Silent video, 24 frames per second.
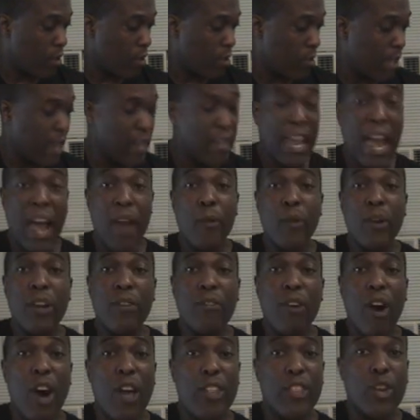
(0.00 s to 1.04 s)
they got rid
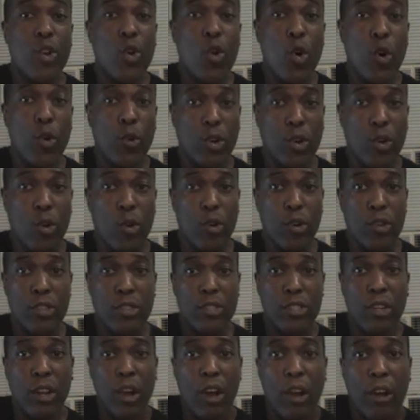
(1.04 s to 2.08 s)
of all the court
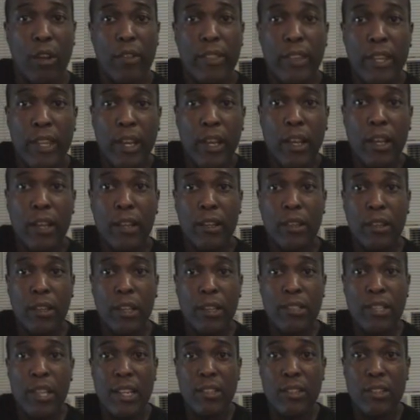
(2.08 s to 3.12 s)
recorders in all the
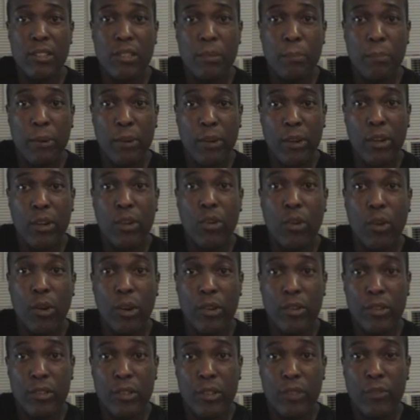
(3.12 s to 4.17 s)
Los Angeles Superior
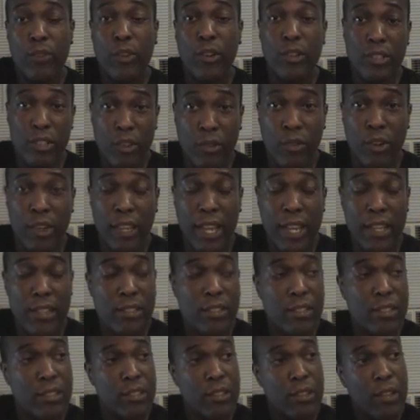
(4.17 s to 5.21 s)
Courts for civil
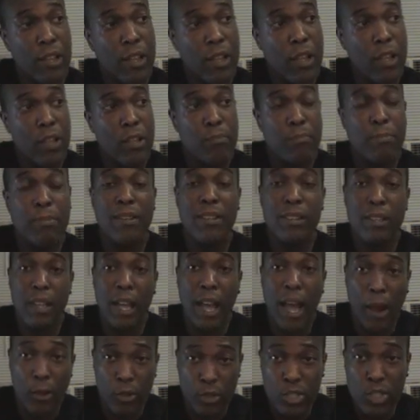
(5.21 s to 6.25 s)
cases.
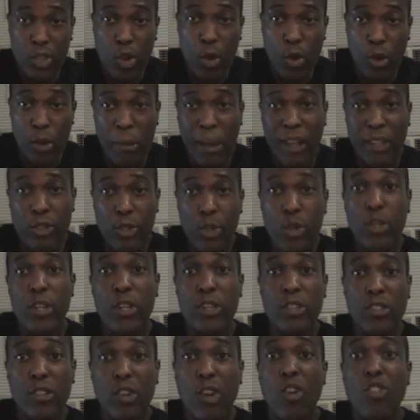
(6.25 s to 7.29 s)
I was told about 2
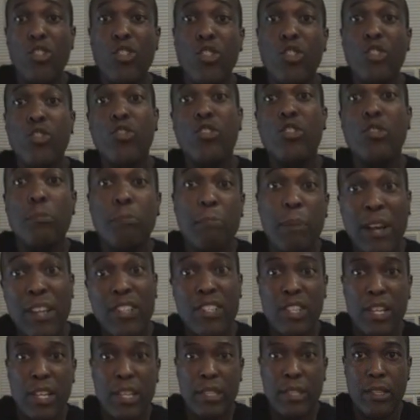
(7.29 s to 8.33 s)
years ago due to
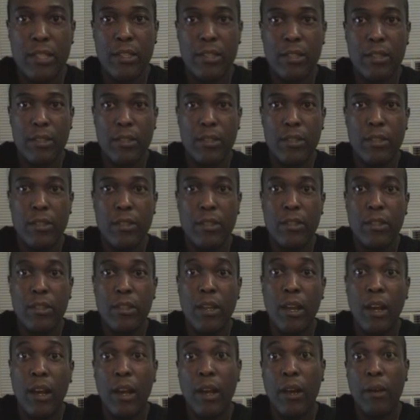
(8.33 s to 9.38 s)
budget
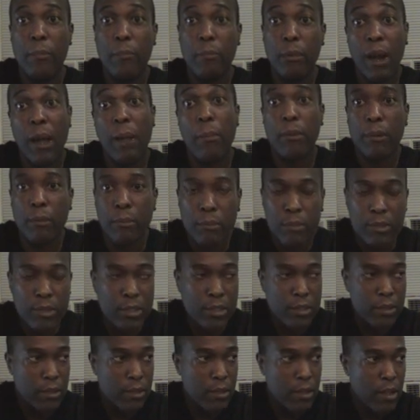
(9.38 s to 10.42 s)

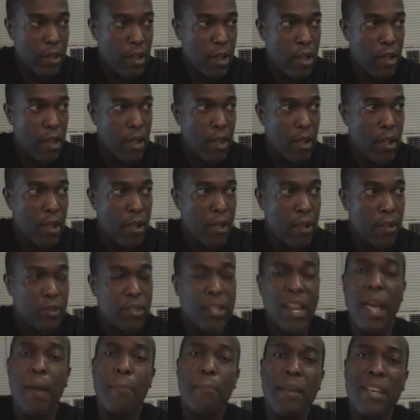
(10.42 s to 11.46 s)
problems.
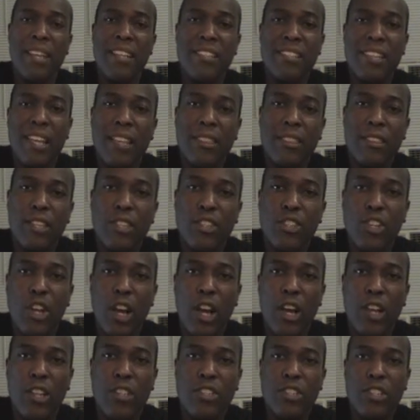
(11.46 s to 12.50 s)
So that means that the
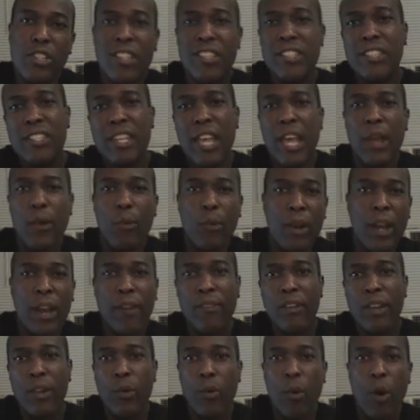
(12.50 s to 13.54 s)
judge can say
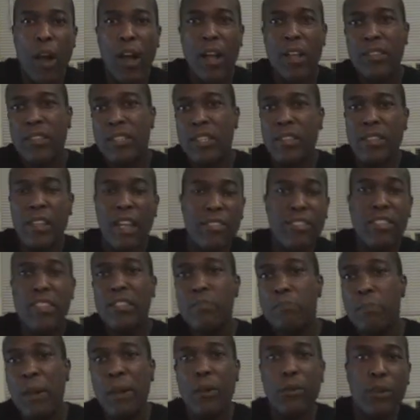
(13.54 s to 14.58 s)
whatever he wants and
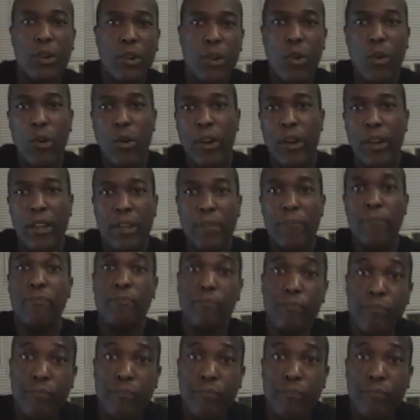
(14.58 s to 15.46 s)
nothing's being recorded.